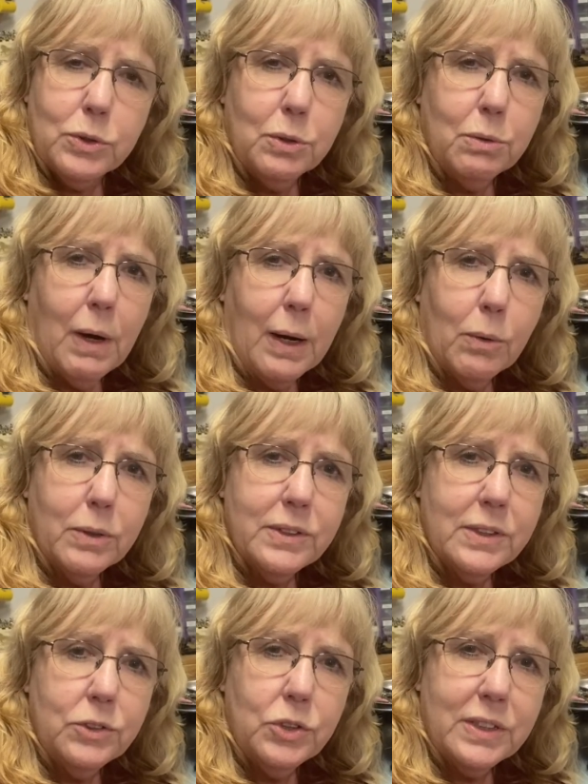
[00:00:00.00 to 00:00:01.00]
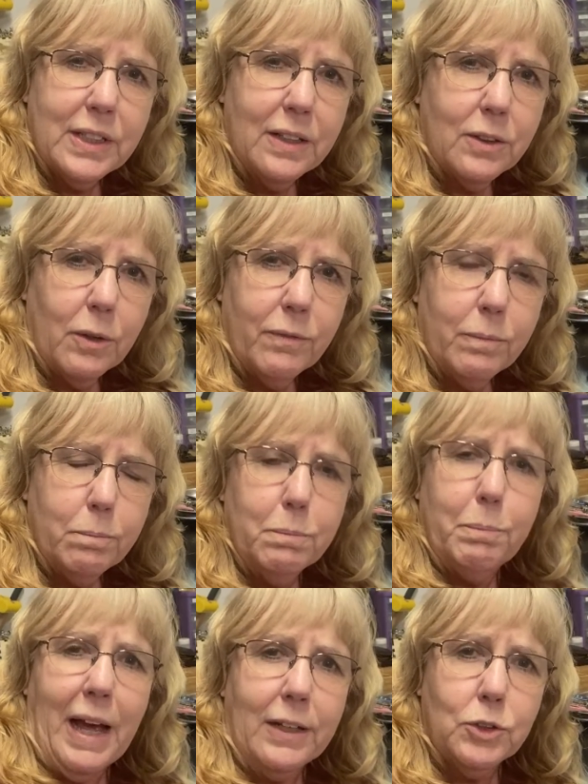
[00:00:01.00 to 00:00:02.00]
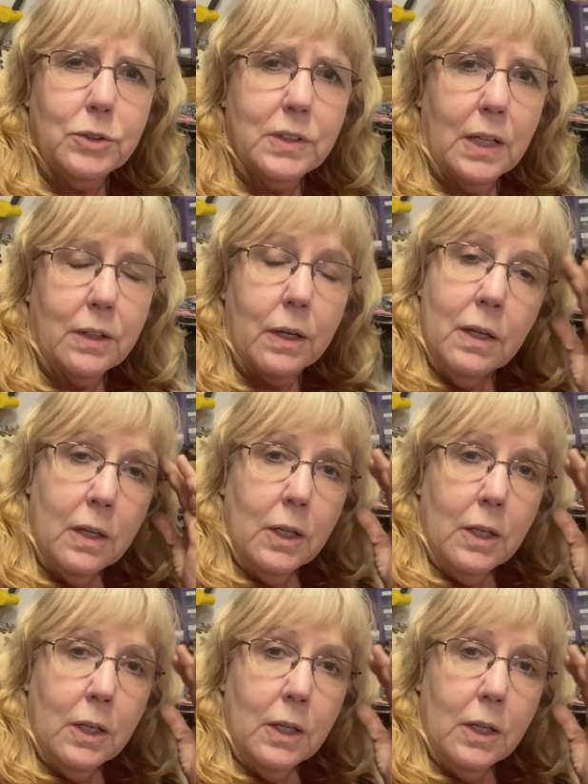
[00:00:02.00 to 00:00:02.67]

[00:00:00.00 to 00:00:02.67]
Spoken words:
2 hours to just get their patches on.